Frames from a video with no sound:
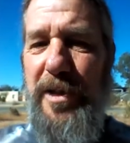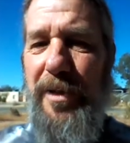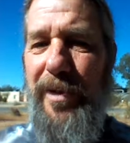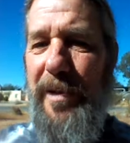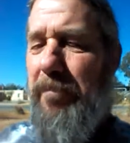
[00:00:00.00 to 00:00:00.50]

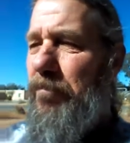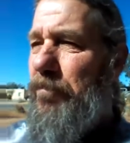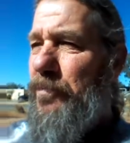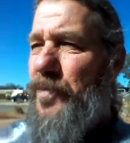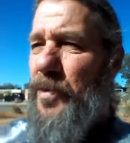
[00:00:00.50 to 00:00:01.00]
going
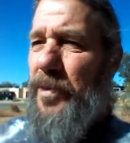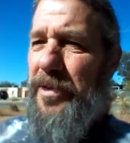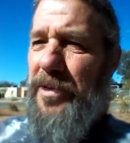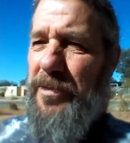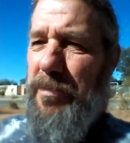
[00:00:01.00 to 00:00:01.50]

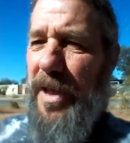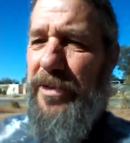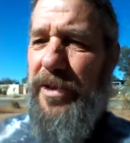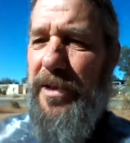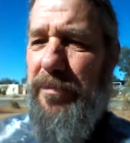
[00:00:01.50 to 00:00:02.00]
with this
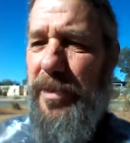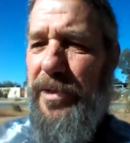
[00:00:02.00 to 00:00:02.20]
Mexican